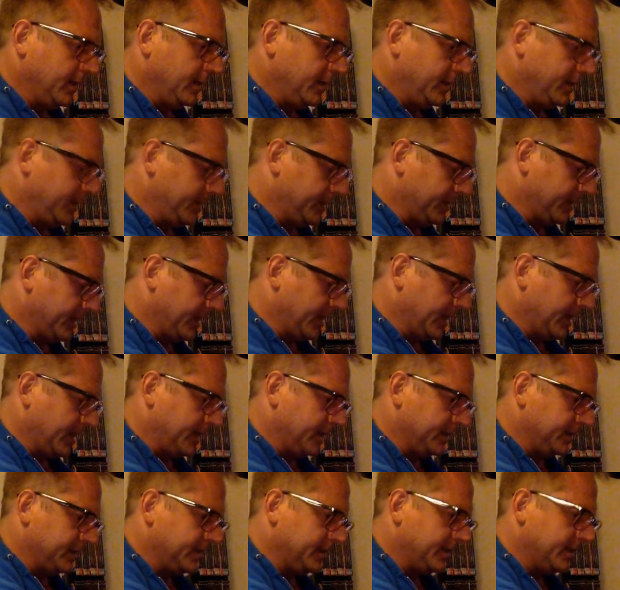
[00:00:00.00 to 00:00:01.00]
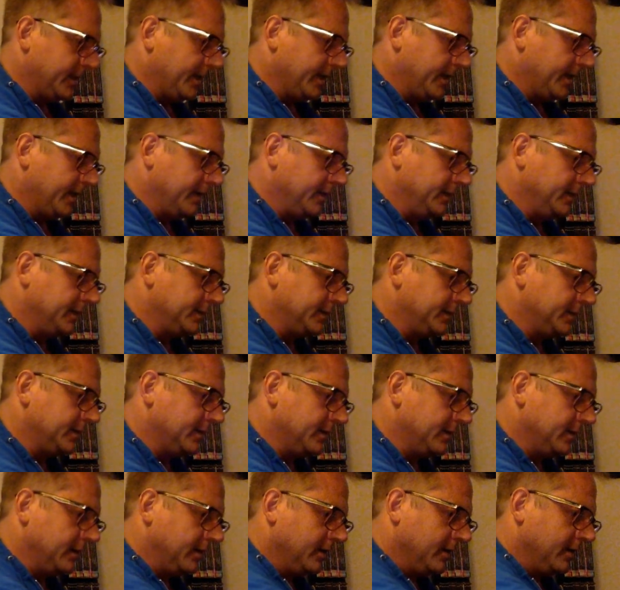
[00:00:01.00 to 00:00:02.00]
In this case, that
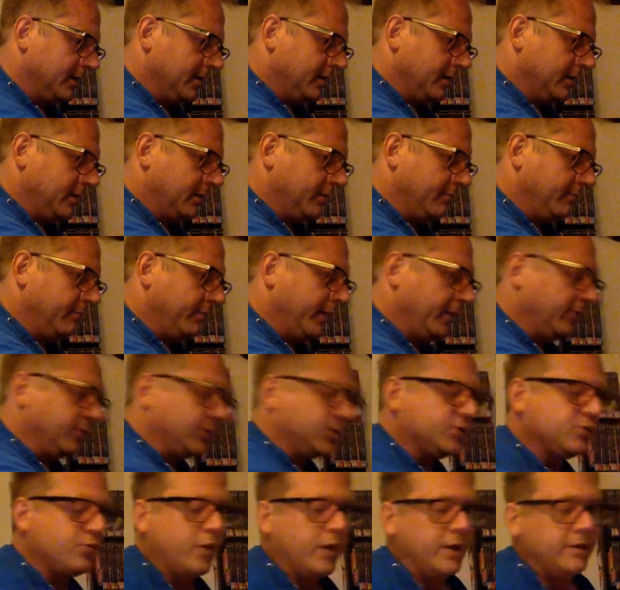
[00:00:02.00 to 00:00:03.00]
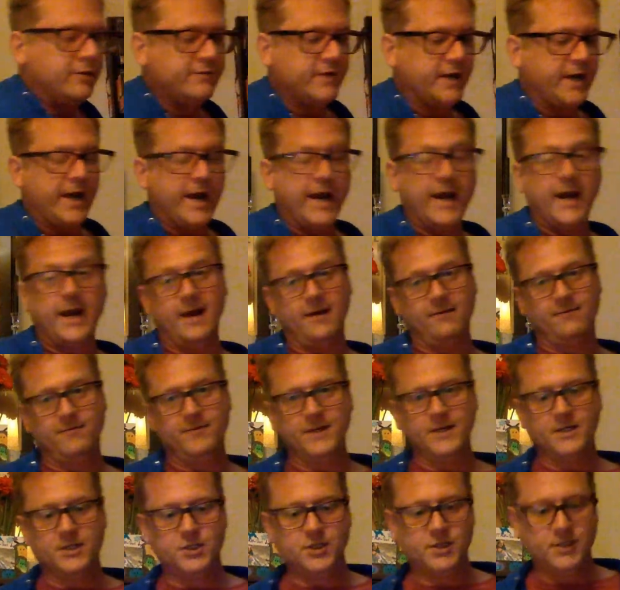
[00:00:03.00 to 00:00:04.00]
is about 12 1/2
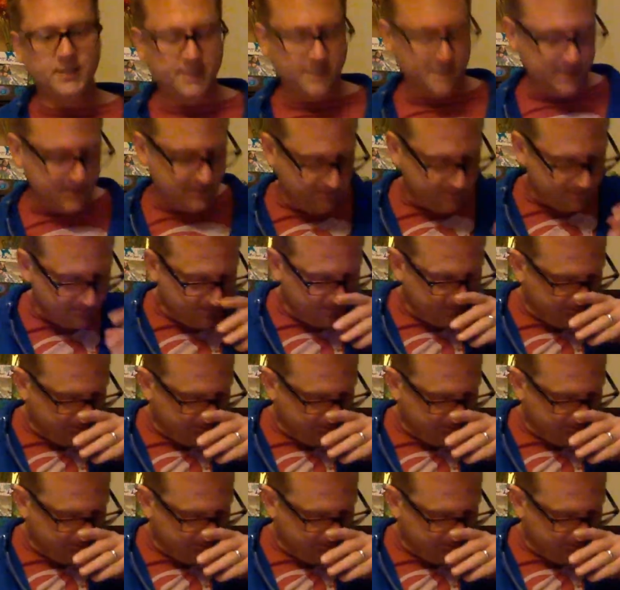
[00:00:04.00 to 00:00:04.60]
inches.